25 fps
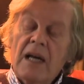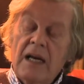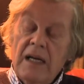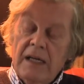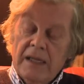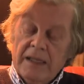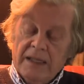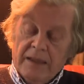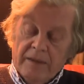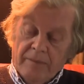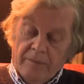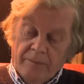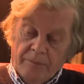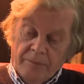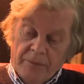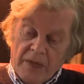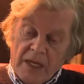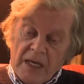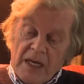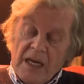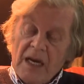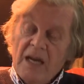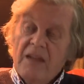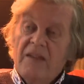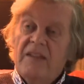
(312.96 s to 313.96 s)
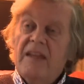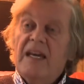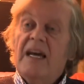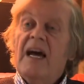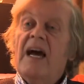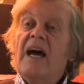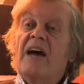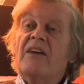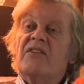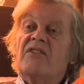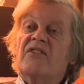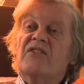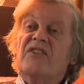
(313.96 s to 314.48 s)
clear. There
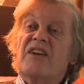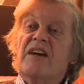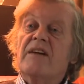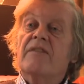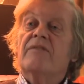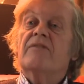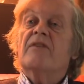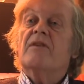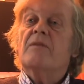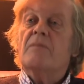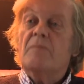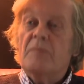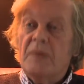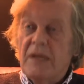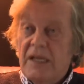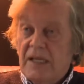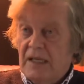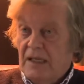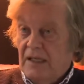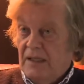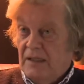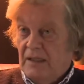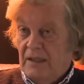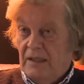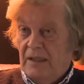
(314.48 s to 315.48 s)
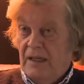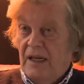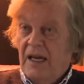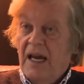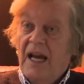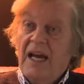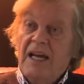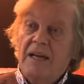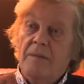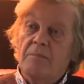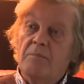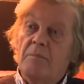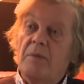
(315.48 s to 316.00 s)
has never been
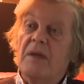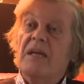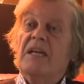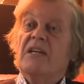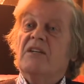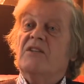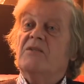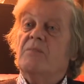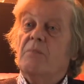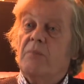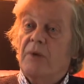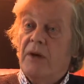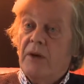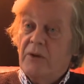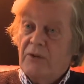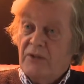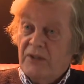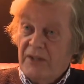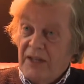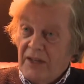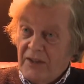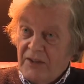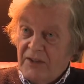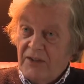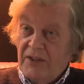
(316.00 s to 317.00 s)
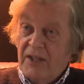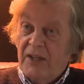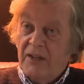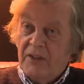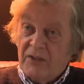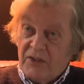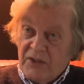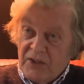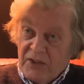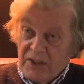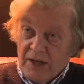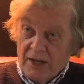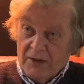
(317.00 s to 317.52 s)
a peace process
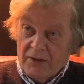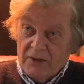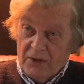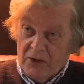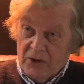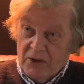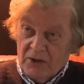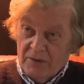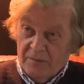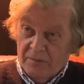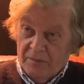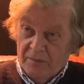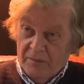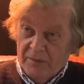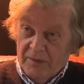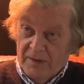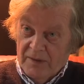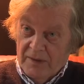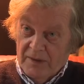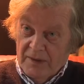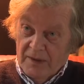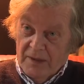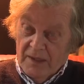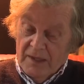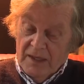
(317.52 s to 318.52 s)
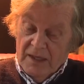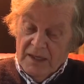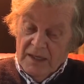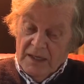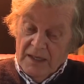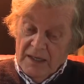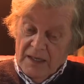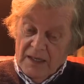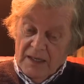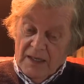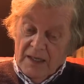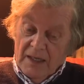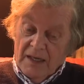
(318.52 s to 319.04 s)
as such.
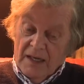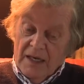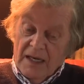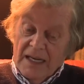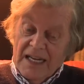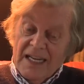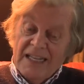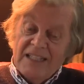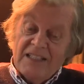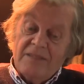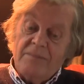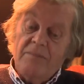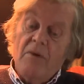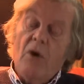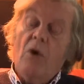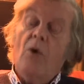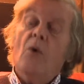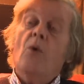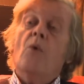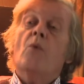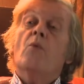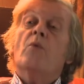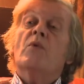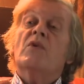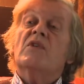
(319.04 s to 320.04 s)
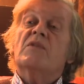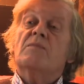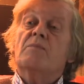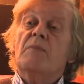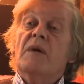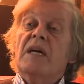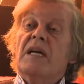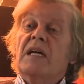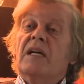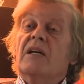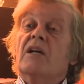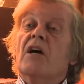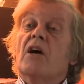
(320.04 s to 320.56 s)
It's always
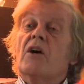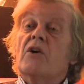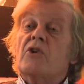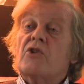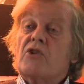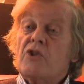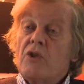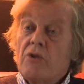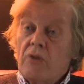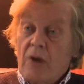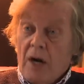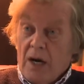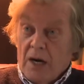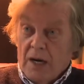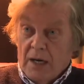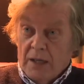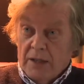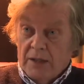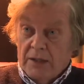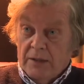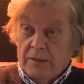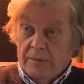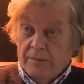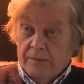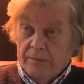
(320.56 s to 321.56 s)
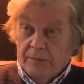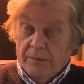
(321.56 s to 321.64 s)
been a charade,